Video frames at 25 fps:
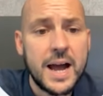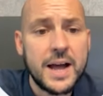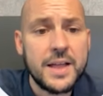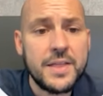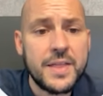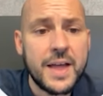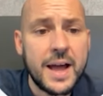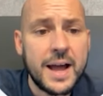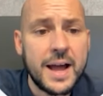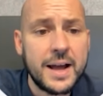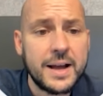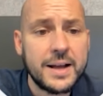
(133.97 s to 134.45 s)

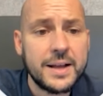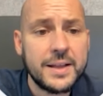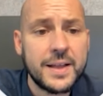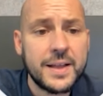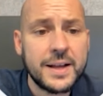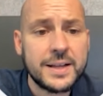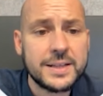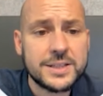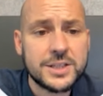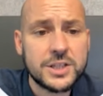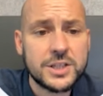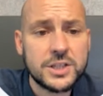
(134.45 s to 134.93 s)
And that
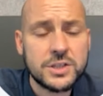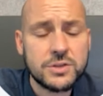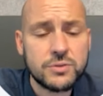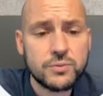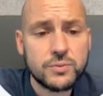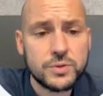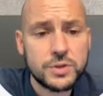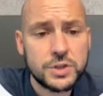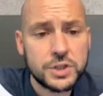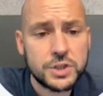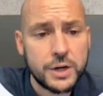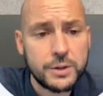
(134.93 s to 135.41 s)
just
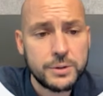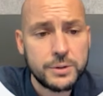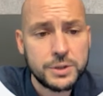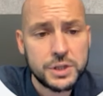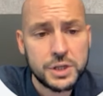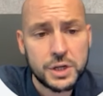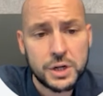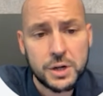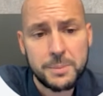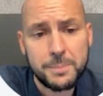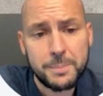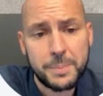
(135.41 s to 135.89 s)

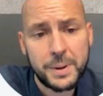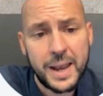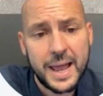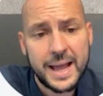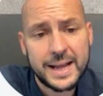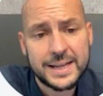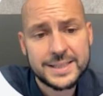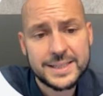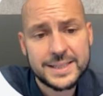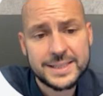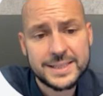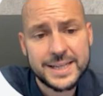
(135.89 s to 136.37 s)
shows the
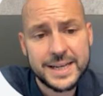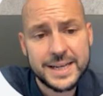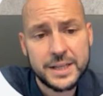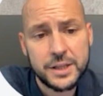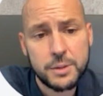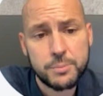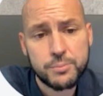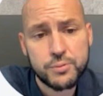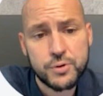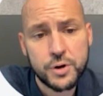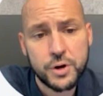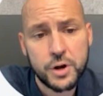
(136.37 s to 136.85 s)
complexity
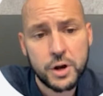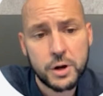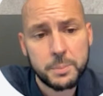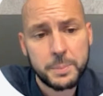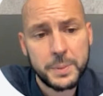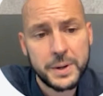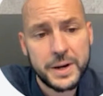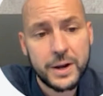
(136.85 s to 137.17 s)
in the product,